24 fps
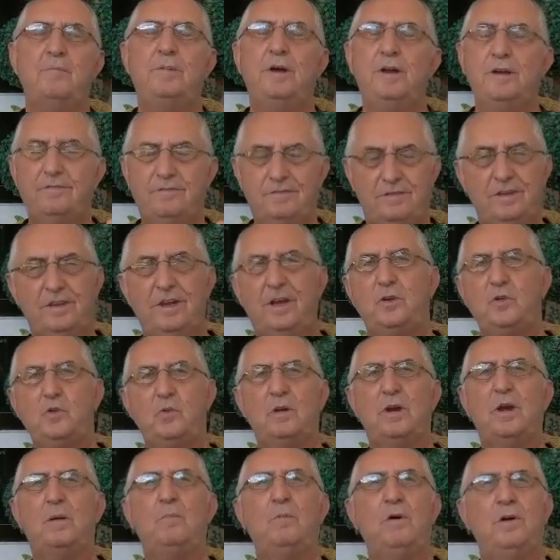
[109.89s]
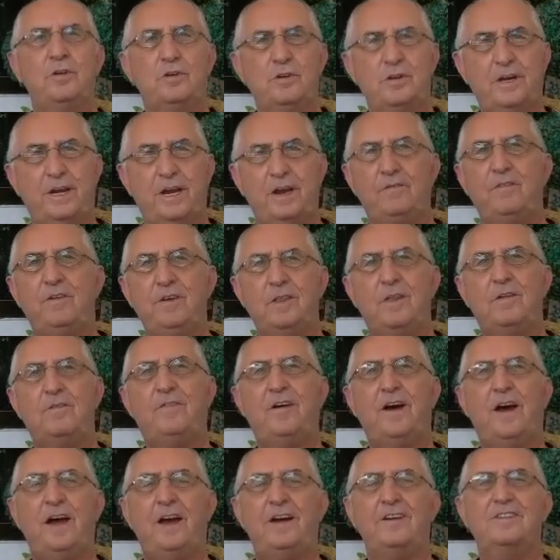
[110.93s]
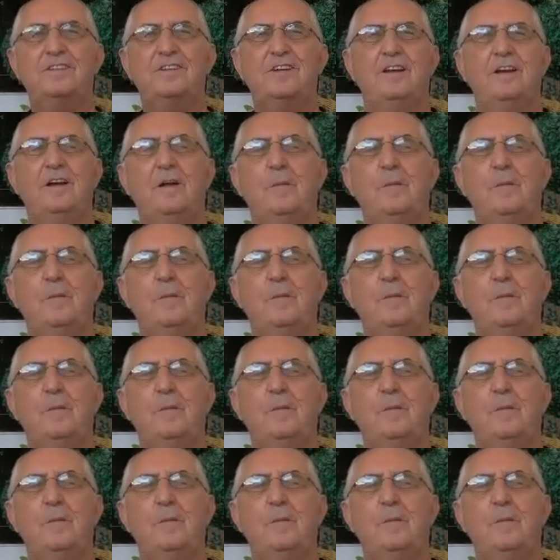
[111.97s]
But this one, I'm going to give you the facts.